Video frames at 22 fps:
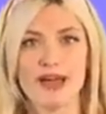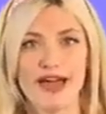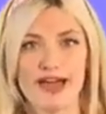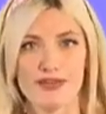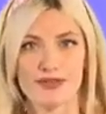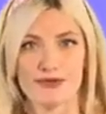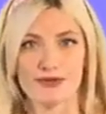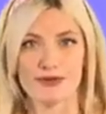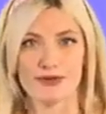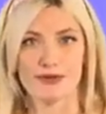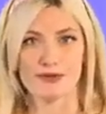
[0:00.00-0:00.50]

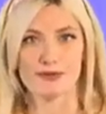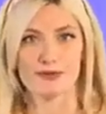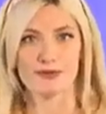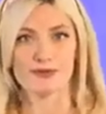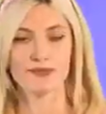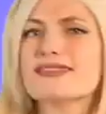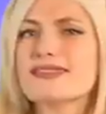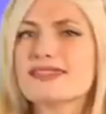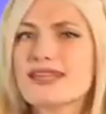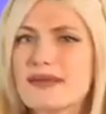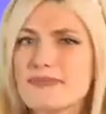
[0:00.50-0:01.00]
bathroom.
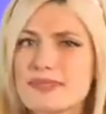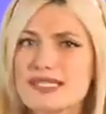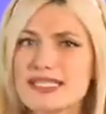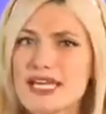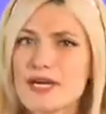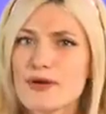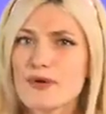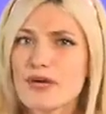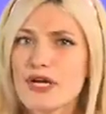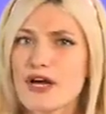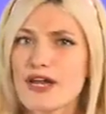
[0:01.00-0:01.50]
Some
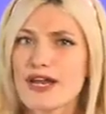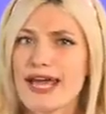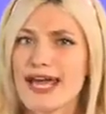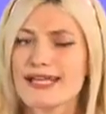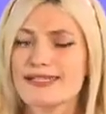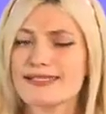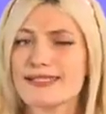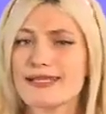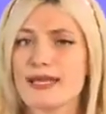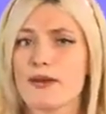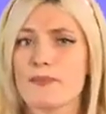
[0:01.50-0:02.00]
say Rihanna
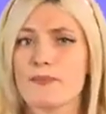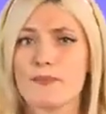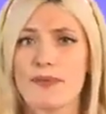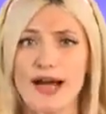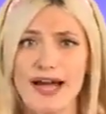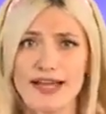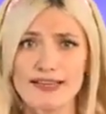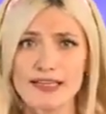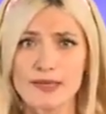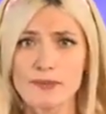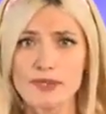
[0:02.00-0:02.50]
ended up
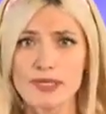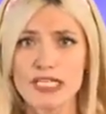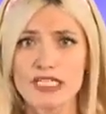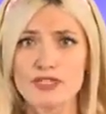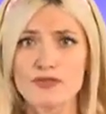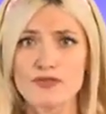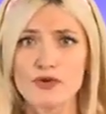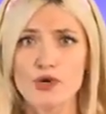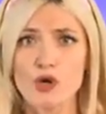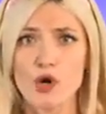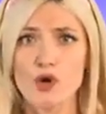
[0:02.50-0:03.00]
buying the
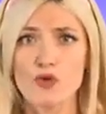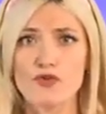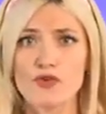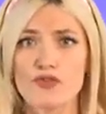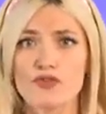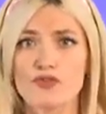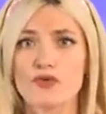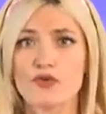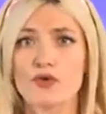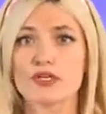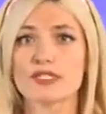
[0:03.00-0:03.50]
place for
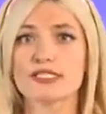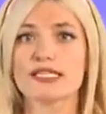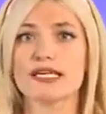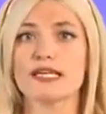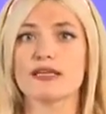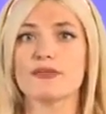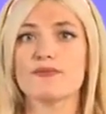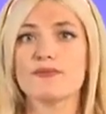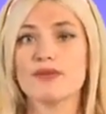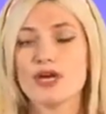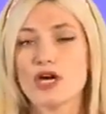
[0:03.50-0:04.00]
over
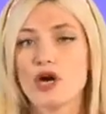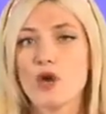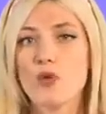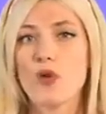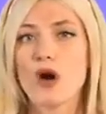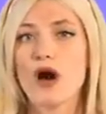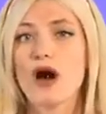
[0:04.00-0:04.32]
14 mil,